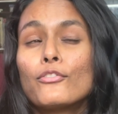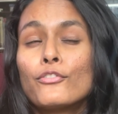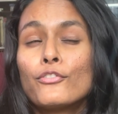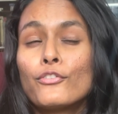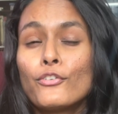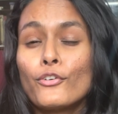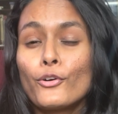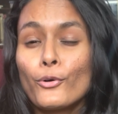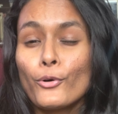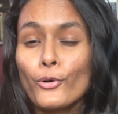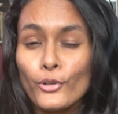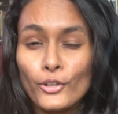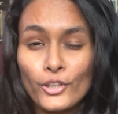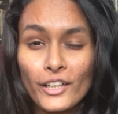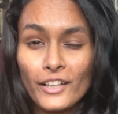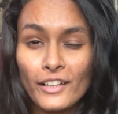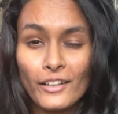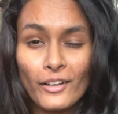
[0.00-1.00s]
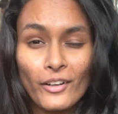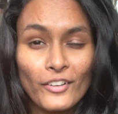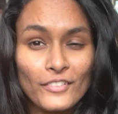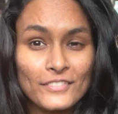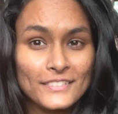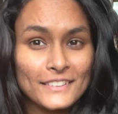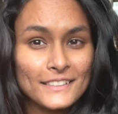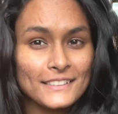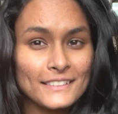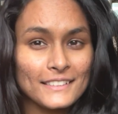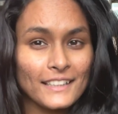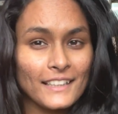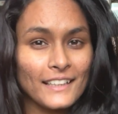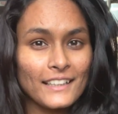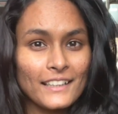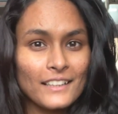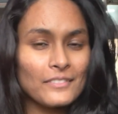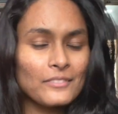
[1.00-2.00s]
4 of this
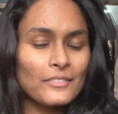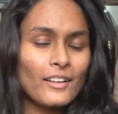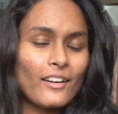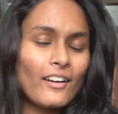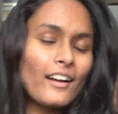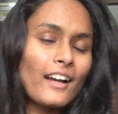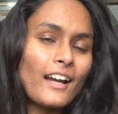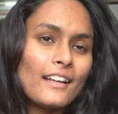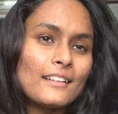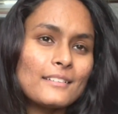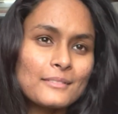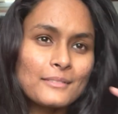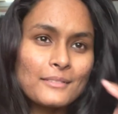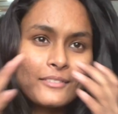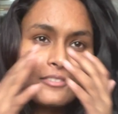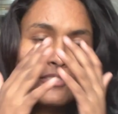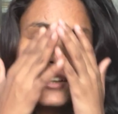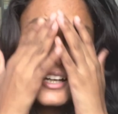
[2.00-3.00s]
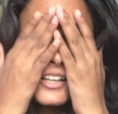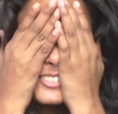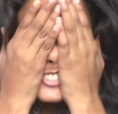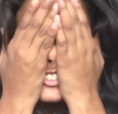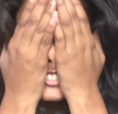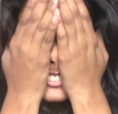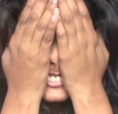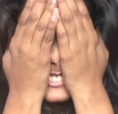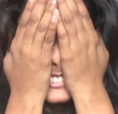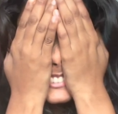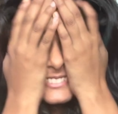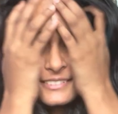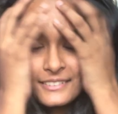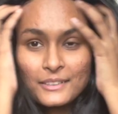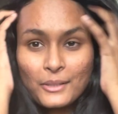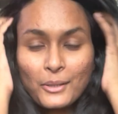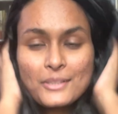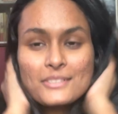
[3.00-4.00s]
reading vlog. I don't know, I've kind of
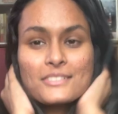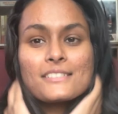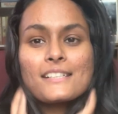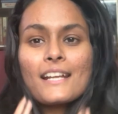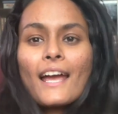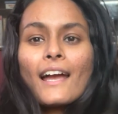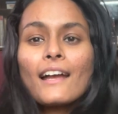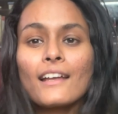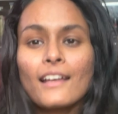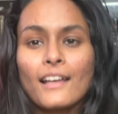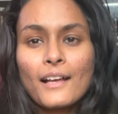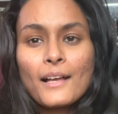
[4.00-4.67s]
lost track